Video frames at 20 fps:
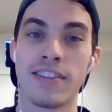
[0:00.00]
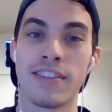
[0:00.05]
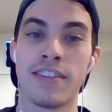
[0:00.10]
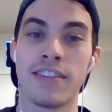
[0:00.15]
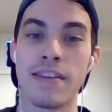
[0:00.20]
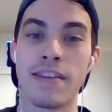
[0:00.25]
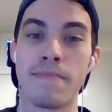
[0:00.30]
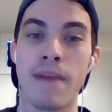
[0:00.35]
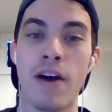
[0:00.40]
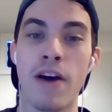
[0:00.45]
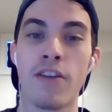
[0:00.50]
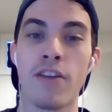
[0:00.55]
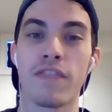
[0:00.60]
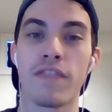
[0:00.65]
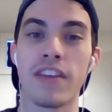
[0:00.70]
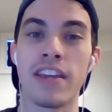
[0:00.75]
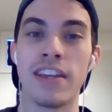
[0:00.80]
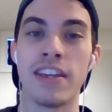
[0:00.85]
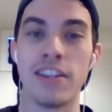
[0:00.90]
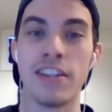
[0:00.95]
the amount
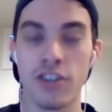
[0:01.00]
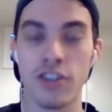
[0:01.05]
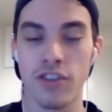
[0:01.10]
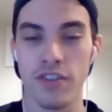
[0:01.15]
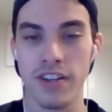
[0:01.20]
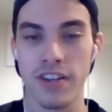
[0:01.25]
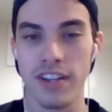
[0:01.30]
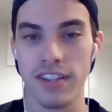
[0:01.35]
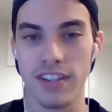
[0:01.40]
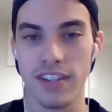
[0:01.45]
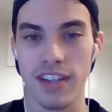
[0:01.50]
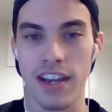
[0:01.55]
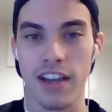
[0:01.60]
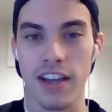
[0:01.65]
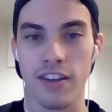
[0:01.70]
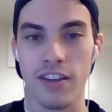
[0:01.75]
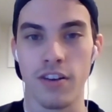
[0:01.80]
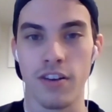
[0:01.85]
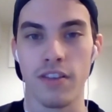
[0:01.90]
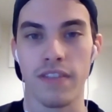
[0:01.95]
of injuries that I
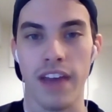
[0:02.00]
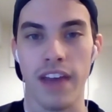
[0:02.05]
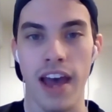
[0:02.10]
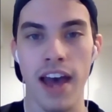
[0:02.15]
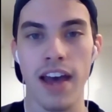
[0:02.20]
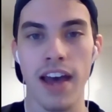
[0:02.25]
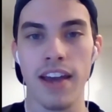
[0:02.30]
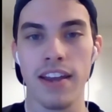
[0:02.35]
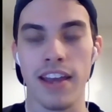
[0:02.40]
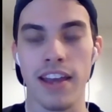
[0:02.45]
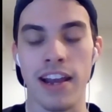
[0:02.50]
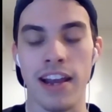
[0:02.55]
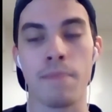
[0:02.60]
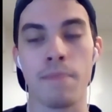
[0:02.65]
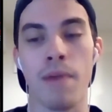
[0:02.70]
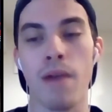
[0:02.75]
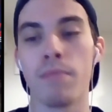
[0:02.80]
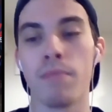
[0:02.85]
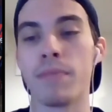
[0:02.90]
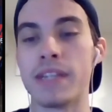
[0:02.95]
could have had, and I
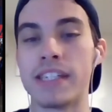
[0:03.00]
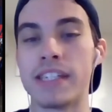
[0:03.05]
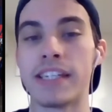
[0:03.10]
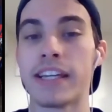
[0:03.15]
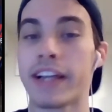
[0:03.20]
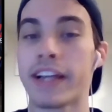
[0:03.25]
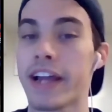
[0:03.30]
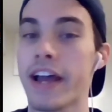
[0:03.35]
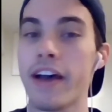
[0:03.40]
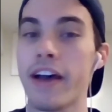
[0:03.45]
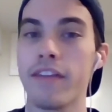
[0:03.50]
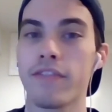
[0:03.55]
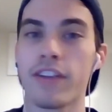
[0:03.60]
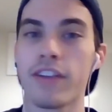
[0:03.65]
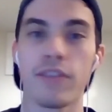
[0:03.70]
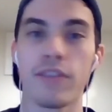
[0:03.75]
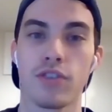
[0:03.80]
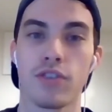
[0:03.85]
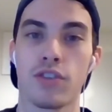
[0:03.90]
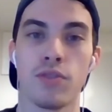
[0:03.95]
probably did have, and
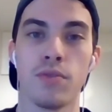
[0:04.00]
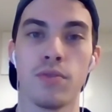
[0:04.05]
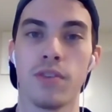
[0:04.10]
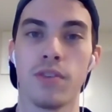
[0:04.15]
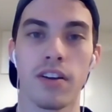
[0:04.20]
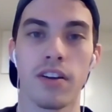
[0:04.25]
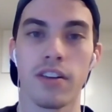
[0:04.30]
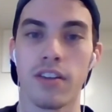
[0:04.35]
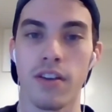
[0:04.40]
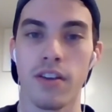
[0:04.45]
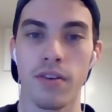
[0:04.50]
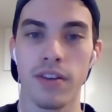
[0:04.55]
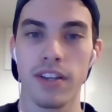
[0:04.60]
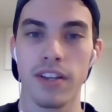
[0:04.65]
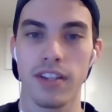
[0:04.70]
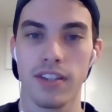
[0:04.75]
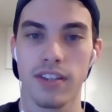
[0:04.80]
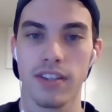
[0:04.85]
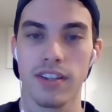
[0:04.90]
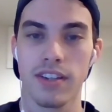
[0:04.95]
I was too young to
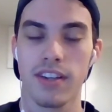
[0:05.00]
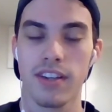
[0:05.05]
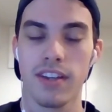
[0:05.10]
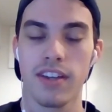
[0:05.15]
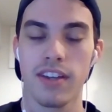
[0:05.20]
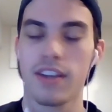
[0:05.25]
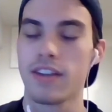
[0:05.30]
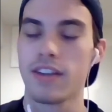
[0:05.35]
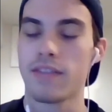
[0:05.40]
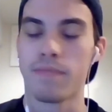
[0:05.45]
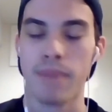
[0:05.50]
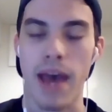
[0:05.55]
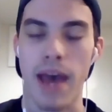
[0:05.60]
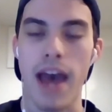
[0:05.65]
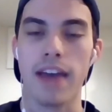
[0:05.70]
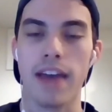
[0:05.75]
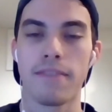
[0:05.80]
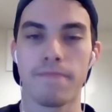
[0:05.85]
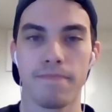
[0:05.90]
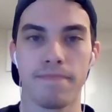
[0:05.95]
notice.
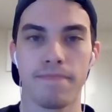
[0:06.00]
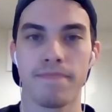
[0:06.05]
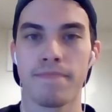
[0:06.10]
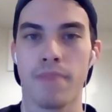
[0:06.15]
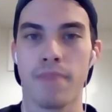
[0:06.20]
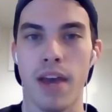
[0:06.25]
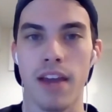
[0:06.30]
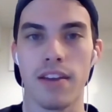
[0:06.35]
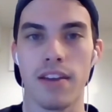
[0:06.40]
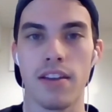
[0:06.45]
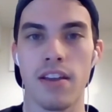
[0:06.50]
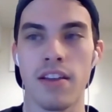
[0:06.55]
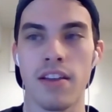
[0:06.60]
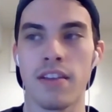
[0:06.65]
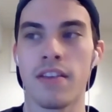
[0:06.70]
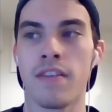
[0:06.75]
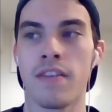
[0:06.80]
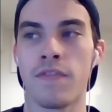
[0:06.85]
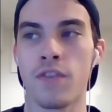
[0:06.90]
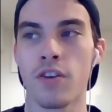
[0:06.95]
Bad, bad.
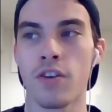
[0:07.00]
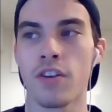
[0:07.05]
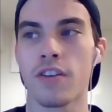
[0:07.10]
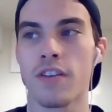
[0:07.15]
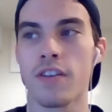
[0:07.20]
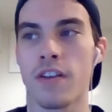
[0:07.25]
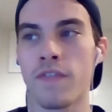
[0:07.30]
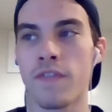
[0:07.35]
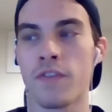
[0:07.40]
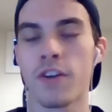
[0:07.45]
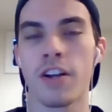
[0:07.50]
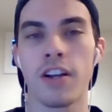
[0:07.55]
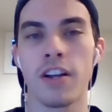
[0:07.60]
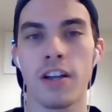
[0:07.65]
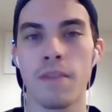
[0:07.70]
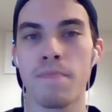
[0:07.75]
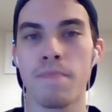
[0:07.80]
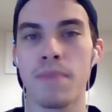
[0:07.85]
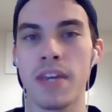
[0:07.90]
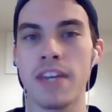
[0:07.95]
If you're gonna
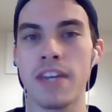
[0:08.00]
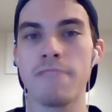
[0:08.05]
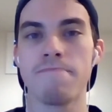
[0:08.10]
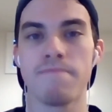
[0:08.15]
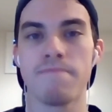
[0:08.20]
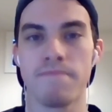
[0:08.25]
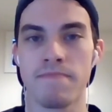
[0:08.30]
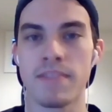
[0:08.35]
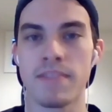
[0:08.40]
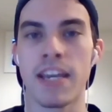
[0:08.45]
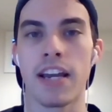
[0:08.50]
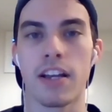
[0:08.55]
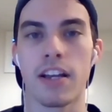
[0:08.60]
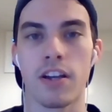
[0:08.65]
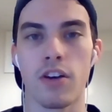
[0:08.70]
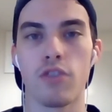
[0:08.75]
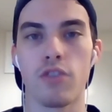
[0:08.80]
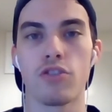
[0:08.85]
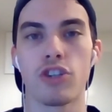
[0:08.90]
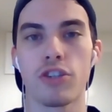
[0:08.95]
compete, get a
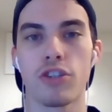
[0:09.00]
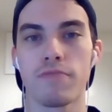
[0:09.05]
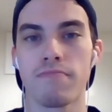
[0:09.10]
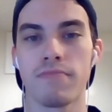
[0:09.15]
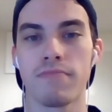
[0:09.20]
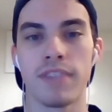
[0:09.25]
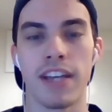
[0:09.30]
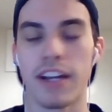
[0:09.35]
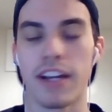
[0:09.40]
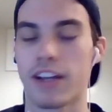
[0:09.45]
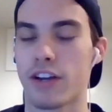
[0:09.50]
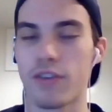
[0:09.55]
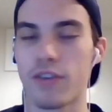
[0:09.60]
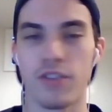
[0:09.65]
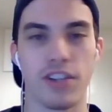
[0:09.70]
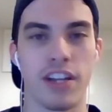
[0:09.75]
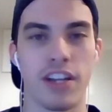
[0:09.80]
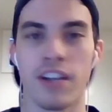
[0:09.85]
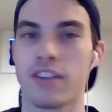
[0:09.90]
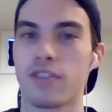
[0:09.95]
coach. Get a coach.
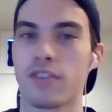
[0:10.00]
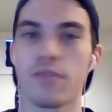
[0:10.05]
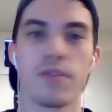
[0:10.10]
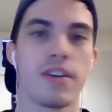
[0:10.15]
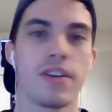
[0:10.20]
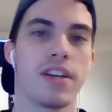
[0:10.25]
End of story.